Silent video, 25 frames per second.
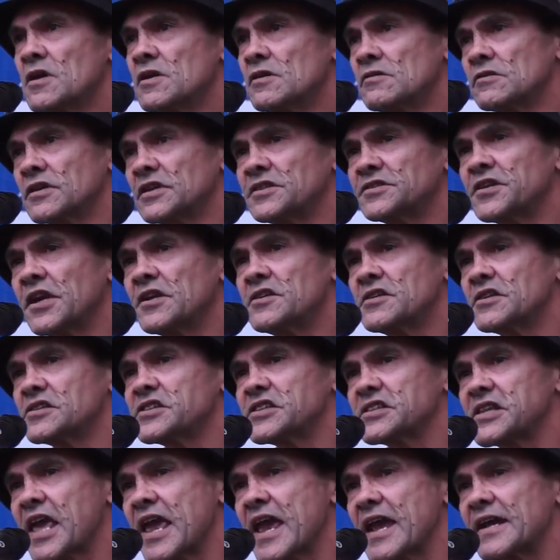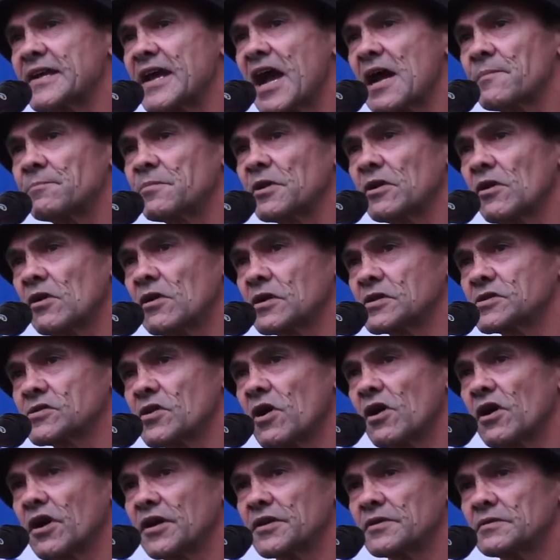who continue to stand up
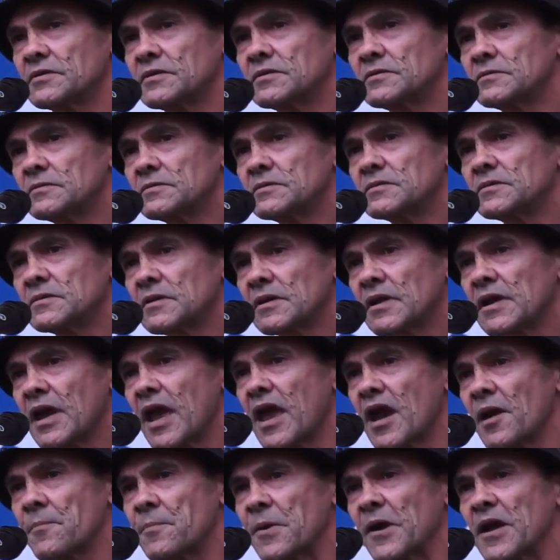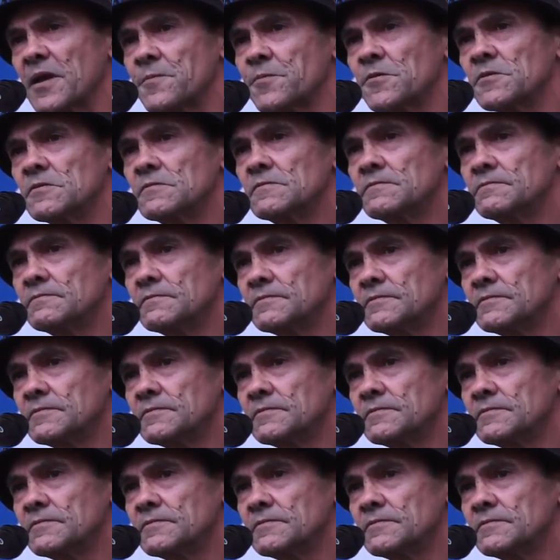alongside our people.